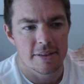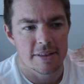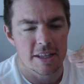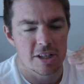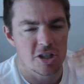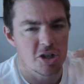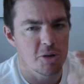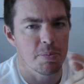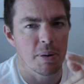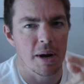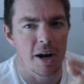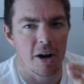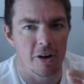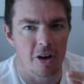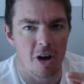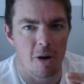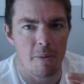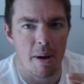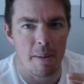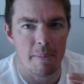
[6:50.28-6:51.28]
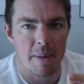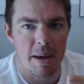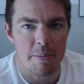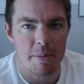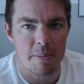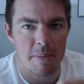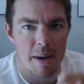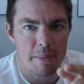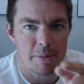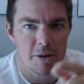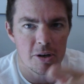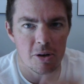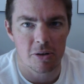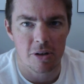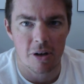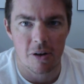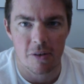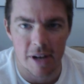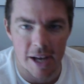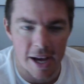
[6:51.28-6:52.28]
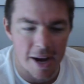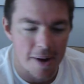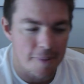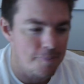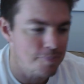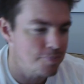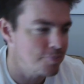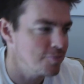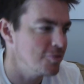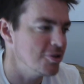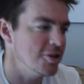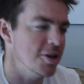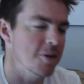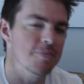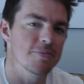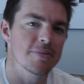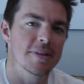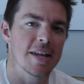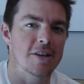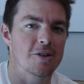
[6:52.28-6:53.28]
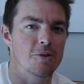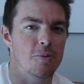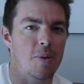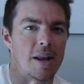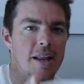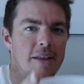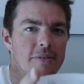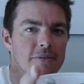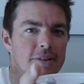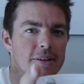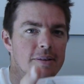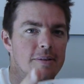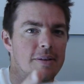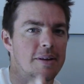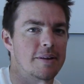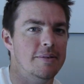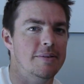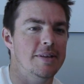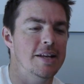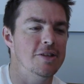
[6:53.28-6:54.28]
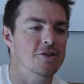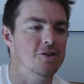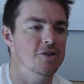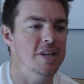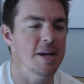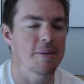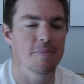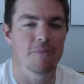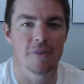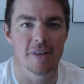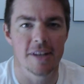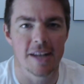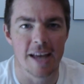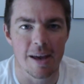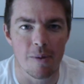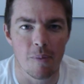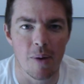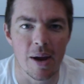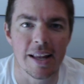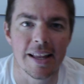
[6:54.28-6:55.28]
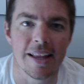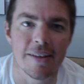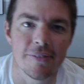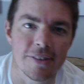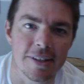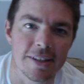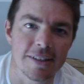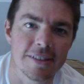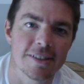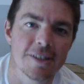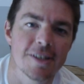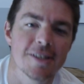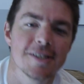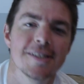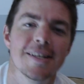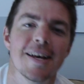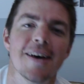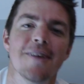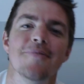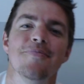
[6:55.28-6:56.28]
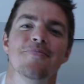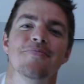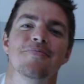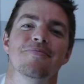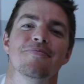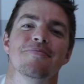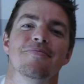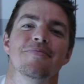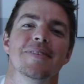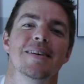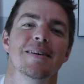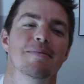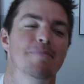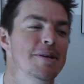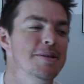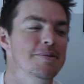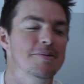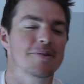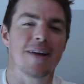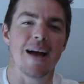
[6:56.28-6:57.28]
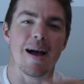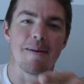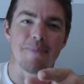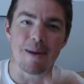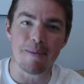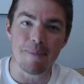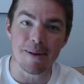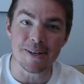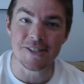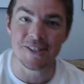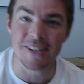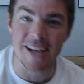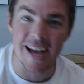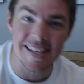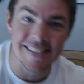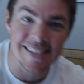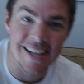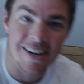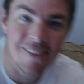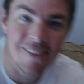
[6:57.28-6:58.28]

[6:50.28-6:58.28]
you probably don't know about me, but maybe you'll know now. So that's your weightlifting. That's your tip for the day, weightlifting. Good stuff. Please subscribe. God bless you guys. Gotta